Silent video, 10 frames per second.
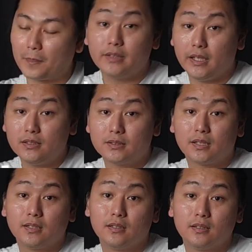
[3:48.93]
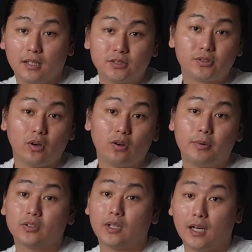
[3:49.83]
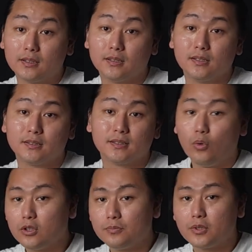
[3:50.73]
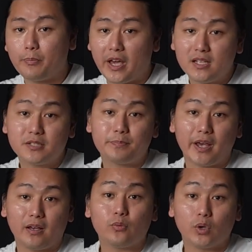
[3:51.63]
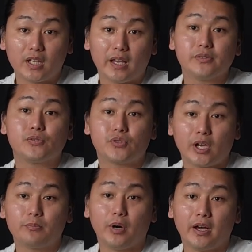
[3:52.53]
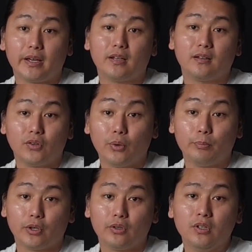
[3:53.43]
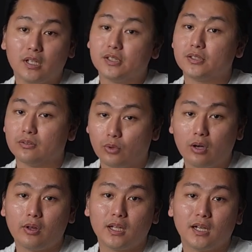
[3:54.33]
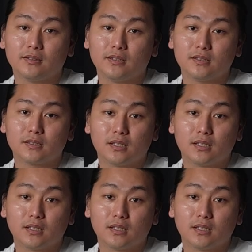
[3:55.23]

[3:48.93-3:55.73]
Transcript: Next, let's talk about the hardness. One of the main specs we can check by number is the Rockwell Hardness.